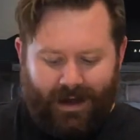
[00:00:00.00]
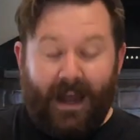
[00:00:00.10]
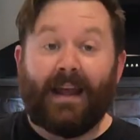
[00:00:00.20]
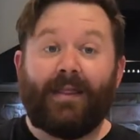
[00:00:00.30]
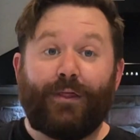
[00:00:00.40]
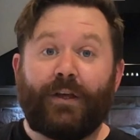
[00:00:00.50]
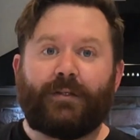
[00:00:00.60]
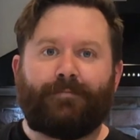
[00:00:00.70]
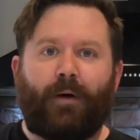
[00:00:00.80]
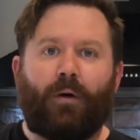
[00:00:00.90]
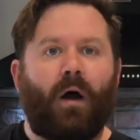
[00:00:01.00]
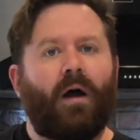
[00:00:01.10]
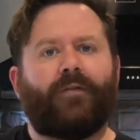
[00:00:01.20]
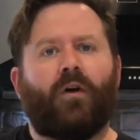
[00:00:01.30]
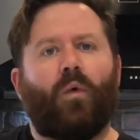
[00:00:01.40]
In this bowl,
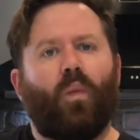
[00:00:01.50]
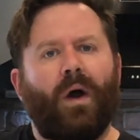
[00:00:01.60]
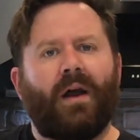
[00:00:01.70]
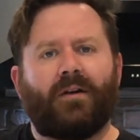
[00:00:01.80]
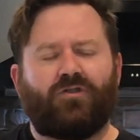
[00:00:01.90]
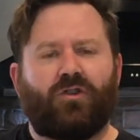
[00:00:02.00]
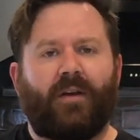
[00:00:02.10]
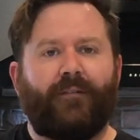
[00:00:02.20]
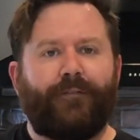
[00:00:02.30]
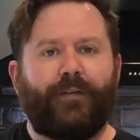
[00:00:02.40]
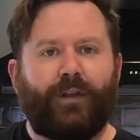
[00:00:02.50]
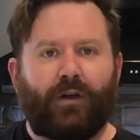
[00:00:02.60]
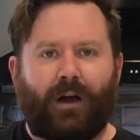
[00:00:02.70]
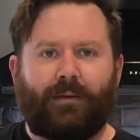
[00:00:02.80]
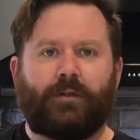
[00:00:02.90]
I've got 150
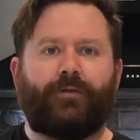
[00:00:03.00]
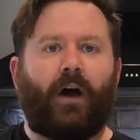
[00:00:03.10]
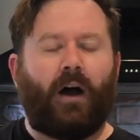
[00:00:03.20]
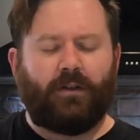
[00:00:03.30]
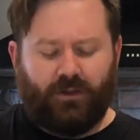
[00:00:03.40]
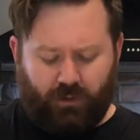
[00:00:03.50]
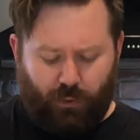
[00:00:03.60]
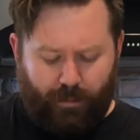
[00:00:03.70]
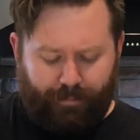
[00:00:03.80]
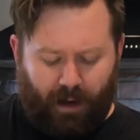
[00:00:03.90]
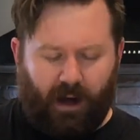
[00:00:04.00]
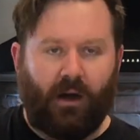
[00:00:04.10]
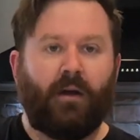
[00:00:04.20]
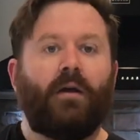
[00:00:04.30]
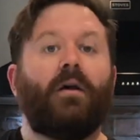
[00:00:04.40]
grams of unsalted butter.
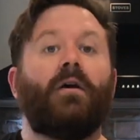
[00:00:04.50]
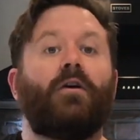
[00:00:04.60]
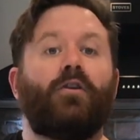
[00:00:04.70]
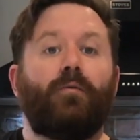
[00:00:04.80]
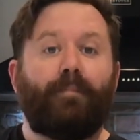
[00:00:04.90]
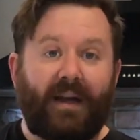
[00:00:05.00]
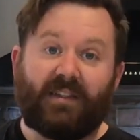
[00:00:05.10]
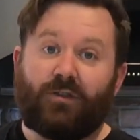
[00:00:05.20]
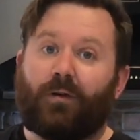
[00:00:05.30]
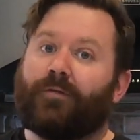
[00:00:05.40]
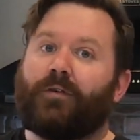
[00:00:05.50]
You best off